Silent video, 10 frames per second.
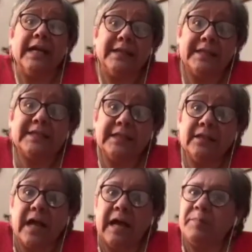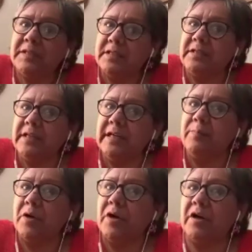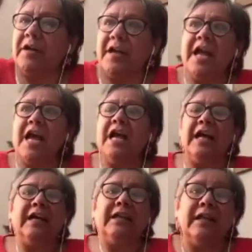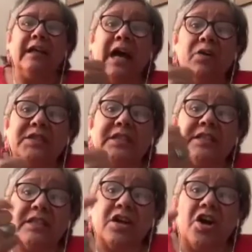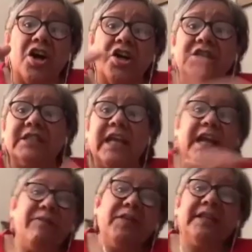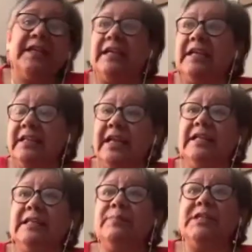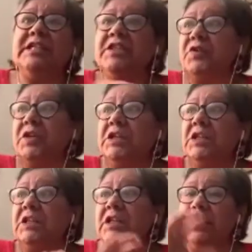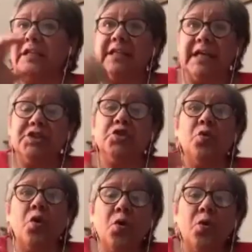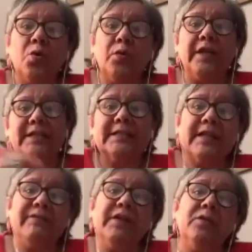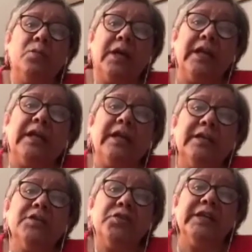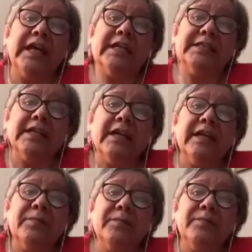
And this still happens today, Mark. Houses, cars, everything that is material that you own is given away during that time.